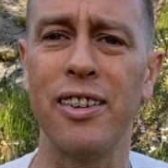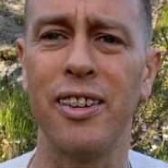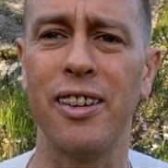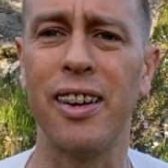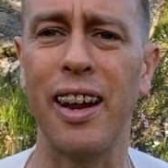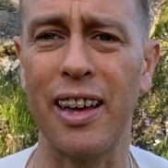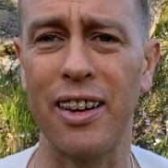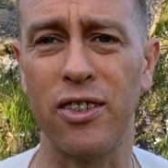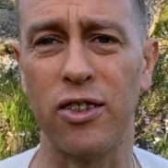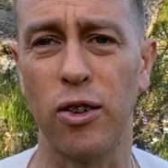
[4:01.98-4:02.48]

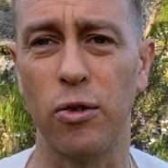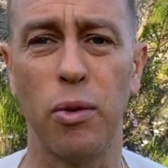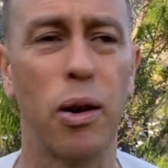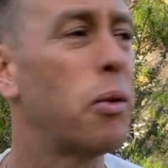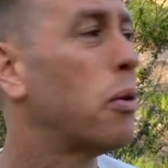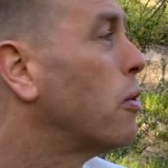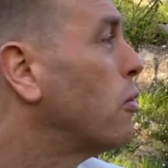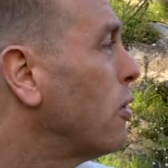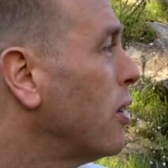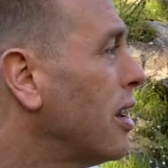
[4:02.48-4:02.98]
into nature
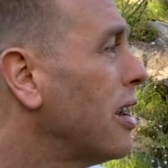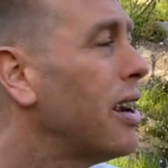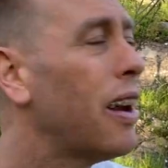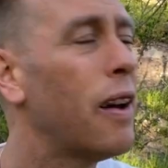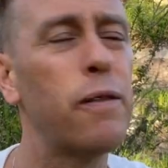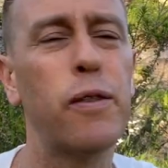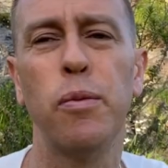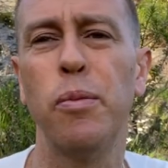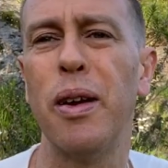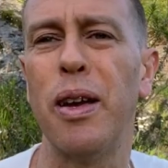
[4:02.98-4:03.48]
where we really
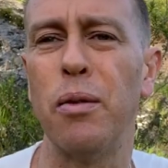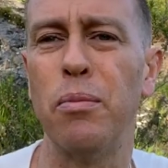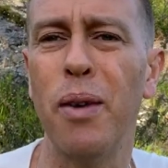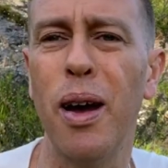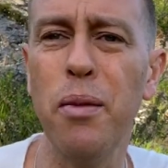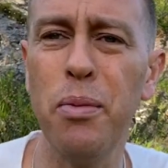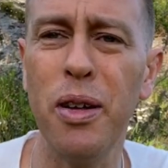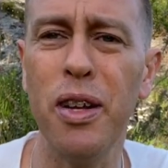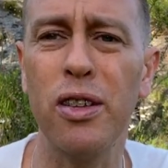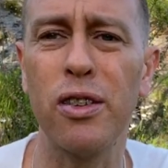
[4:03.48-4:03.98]
love to be.
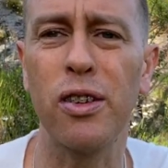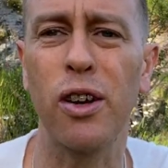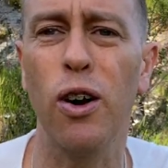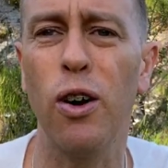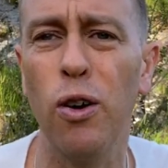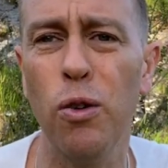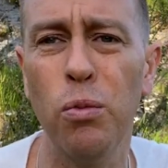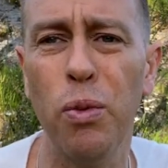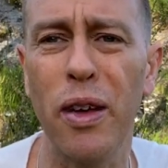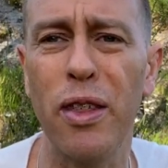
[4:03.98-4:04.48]
Maybe it's
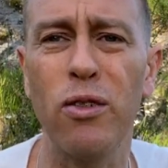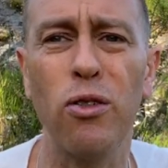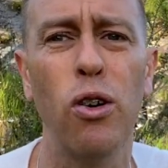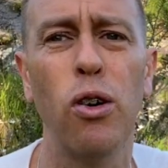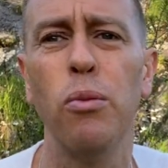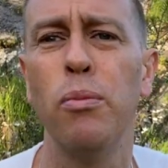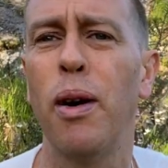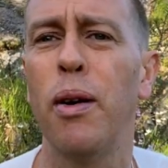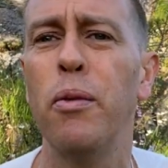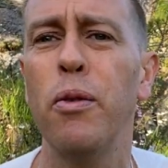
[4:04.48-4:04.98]
cold weather
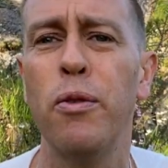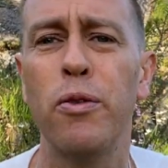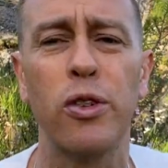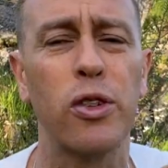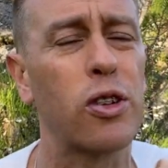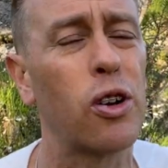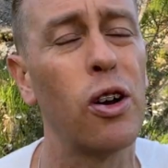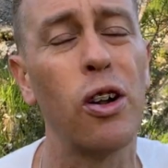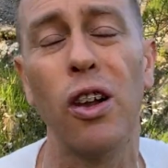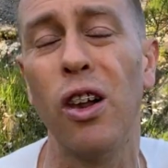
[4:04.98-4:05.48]
or maybe we've
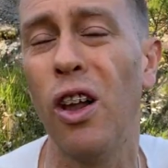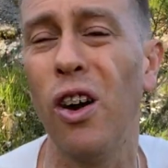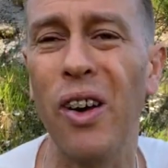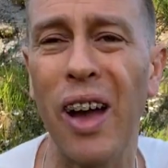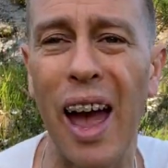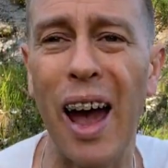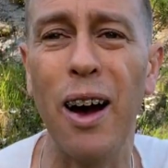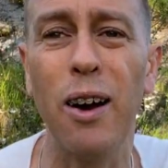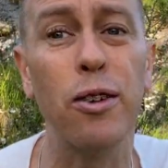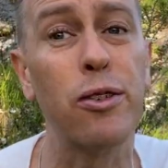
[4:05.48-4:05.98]
just got
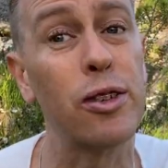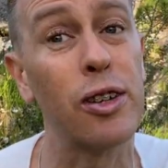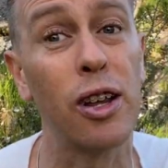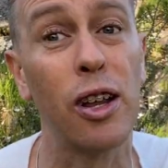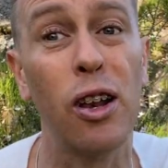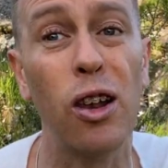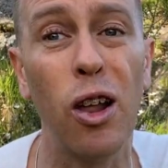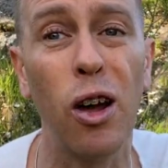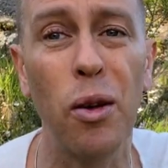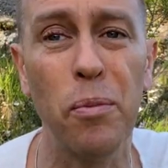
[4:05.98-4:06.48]
long hours and
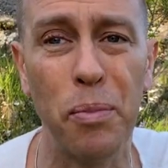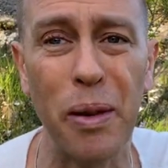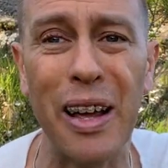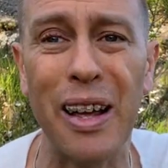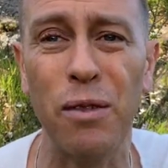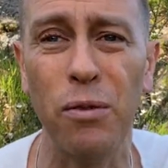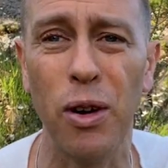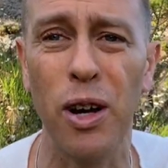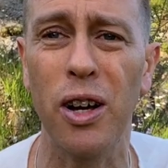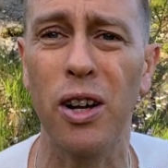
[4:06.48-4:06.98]
a lot,
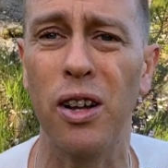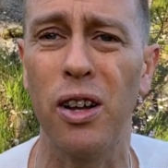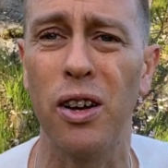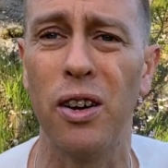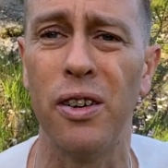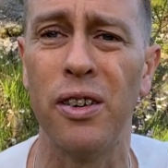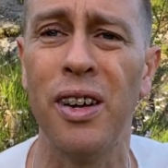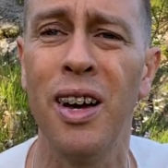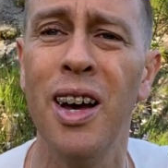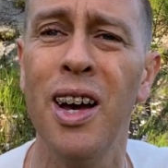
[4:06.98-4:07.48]
big
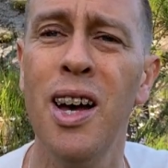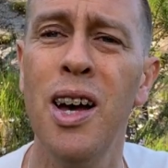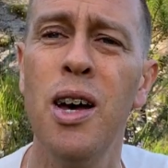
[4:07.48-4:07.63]
workload.